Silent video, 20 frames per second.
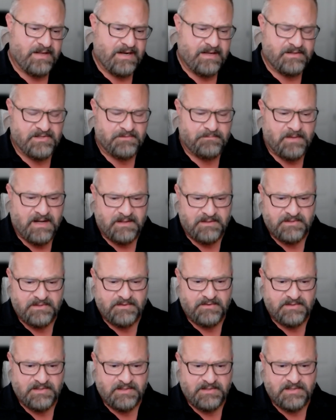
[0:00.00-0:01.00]
It had some
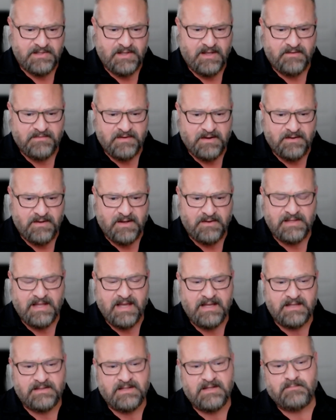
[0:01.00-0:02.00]
monsters and stuff, and I, I
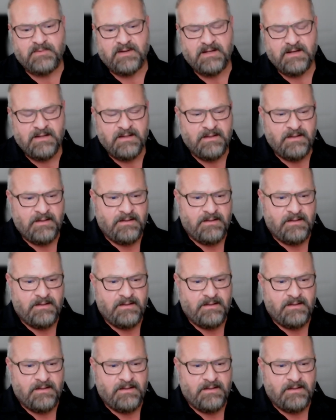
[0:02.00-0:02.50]
liked it. But